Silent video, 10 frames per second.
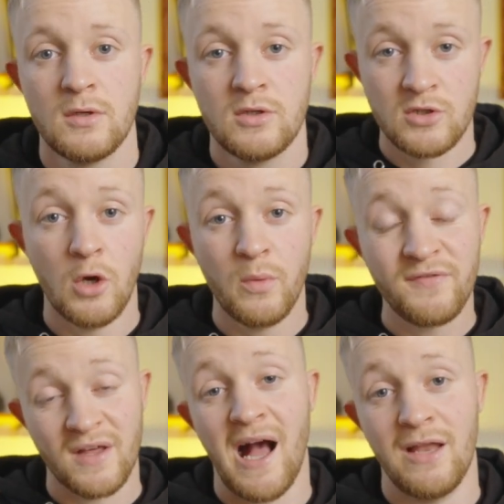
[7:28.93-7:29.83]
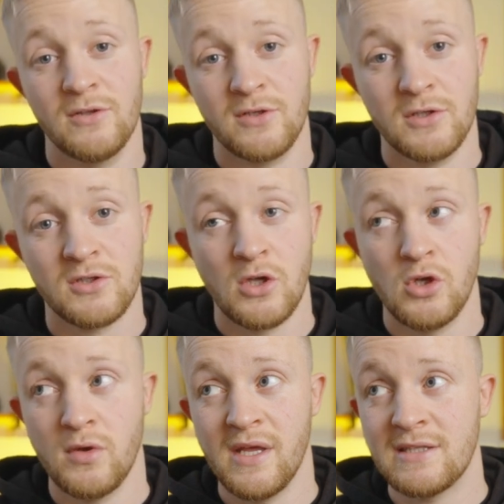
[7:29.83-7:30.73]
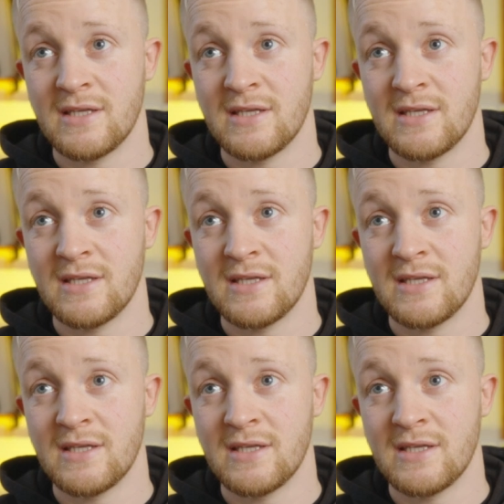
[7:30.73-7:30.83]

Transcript: So with the calendars, you need